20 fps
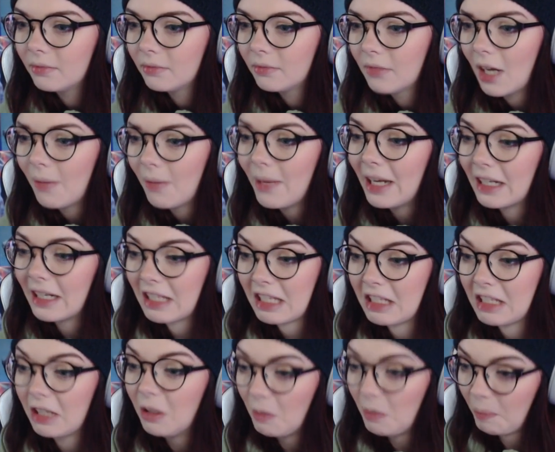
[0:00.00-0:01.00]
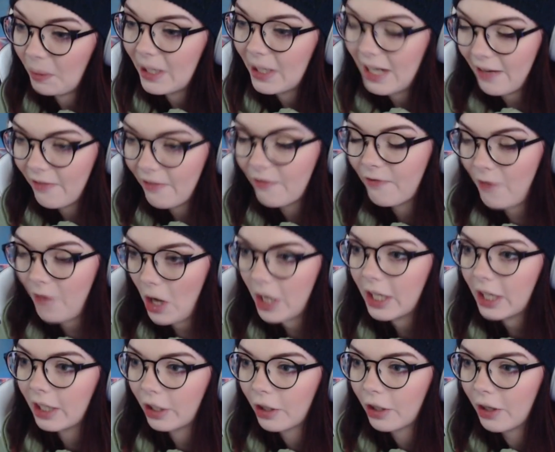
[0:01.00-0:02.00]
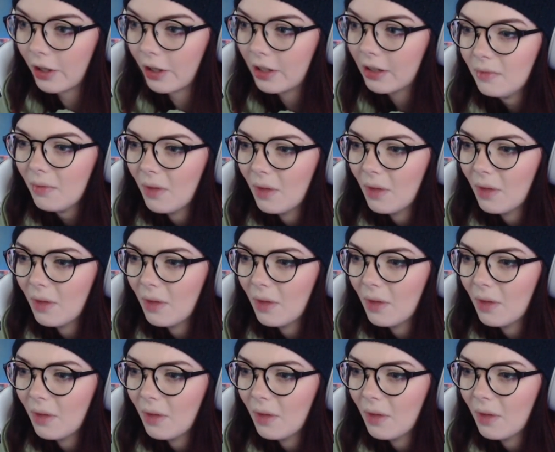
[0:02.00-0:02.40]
I mean, it's still pretty fucking good.